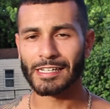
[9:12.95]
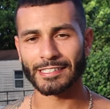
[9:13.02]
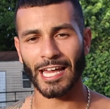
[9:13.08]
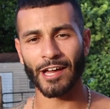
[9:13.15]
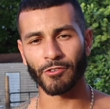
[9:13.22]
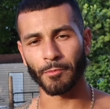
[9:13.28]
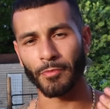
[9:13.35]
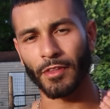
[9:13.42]
To
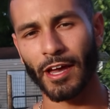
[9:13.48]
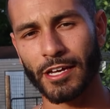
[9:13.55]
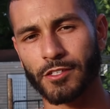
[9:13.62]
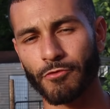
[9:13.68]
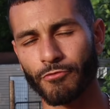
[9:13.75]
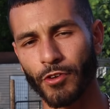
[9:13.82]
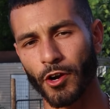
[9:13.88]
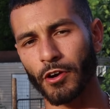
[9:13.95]
have them
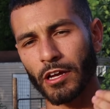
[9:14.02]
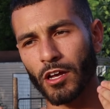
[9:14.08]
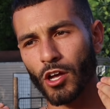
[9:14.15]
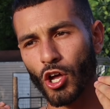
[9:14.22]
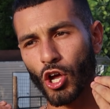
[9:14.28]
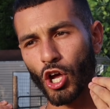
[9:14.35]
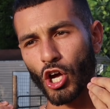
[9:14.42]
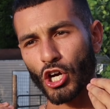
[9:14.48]
nice, very
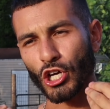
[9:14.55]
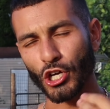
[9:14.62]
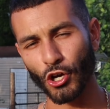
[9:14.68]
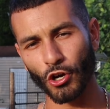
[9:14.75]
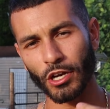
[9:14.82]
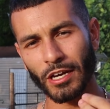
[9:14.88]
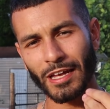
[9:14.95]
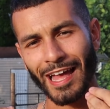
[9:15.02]

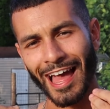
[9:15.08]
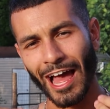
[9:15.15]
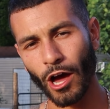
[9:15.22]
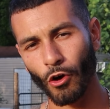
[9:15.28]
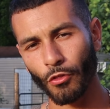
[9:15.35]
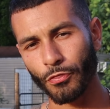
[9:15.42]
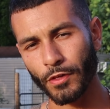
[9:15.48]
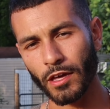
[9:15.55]
good,
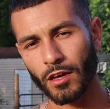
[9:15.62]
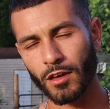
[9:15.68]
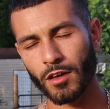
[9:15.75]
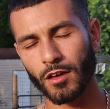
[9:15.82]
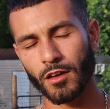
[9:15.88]
healthy